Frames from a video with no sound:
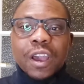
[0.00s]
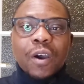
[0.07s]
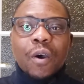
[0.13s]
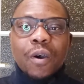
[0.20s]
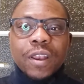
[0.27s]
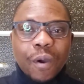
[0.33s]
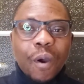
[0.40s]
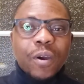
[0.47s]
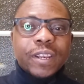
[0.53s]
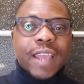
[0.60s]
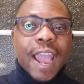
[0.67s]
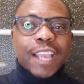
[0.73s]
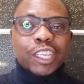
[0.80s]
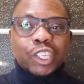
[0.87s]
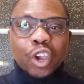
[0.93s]
or
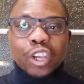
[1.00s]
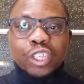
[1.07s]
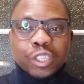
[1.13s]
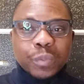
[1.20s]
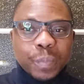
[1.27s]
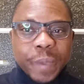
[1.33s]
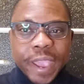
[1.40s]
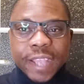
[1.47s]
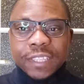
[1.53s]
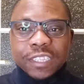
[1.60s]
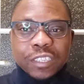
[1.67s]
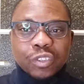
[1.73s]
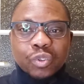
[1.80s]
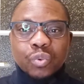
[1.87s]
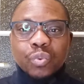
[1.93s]
the
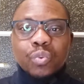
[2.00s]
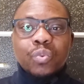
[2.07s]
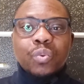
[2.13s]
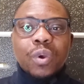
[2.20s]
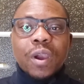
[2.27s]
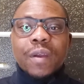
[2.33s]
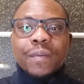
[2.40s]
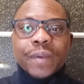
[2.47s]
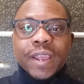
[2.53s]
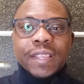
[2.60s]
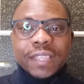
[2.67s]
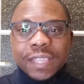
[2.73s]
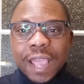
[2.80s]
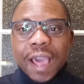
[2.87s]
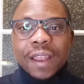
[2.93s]
adjustments to
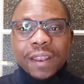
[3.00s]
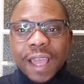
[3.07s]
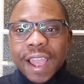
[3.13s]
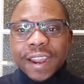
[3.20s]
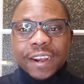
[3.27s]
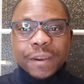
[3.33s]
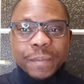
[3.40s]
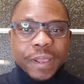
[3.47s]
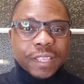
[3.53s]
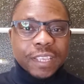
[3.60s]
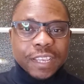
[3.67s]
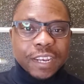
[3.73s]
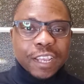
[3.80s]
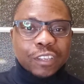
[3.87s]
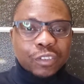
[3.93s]
rental agreement
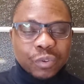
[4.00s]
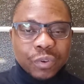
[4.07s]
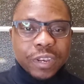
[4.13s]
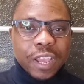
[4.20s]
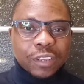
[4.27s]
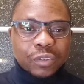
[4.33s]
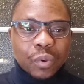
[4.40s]
in Estonia.